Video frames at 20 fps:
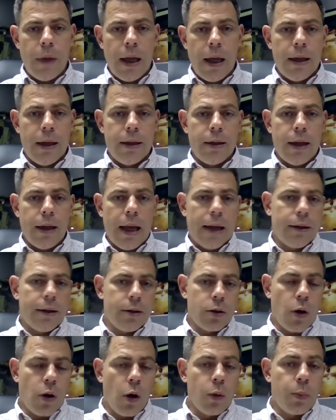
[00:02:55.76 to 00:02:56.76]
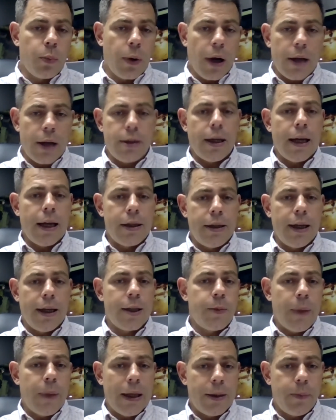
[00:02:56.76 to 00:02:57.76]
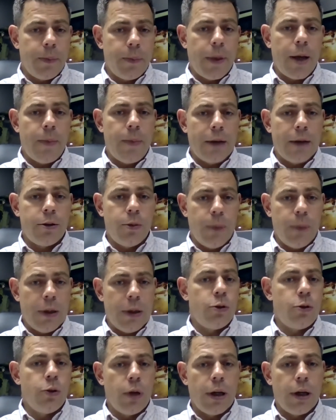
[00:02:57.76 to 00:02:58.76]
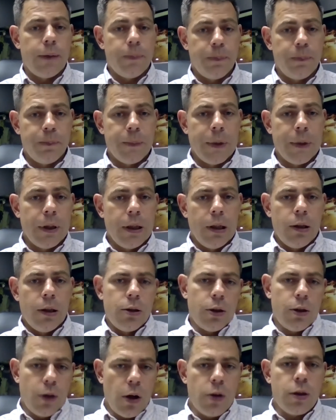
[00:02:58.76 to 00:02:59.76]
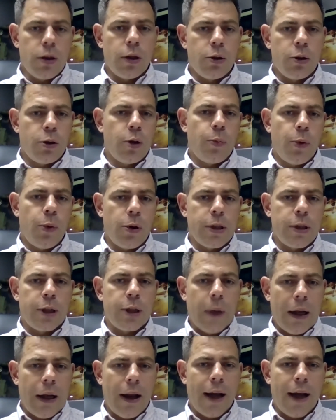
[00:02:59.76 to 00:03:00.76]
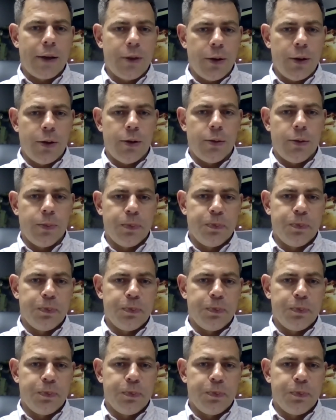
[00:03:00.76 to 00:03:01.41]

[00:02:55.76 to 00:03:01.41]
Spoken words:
And at this gold price, I actually expect the payback to be sooner. So those are the sort of projects we like to do.